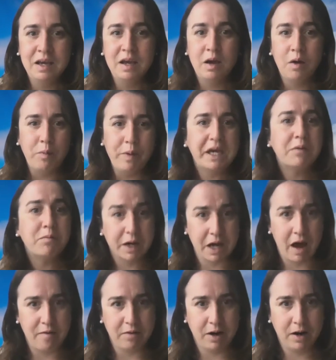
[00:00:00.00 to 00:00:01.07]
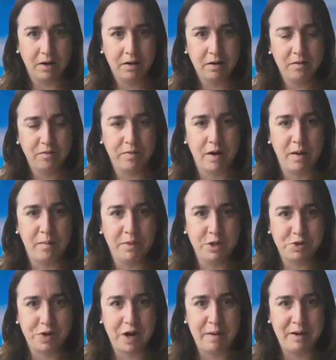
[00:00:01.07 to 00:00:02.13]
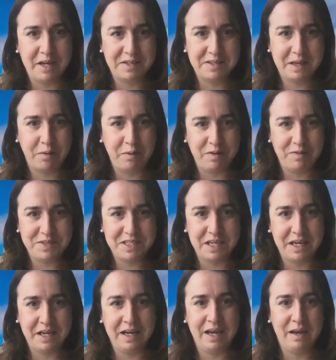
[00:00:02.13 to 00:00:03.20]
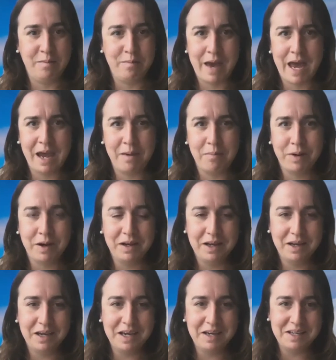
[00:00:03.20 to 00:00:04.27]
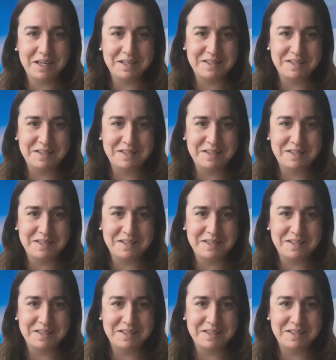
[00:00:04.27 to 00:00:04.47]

we can recover from the dryness that we've seen in May. But it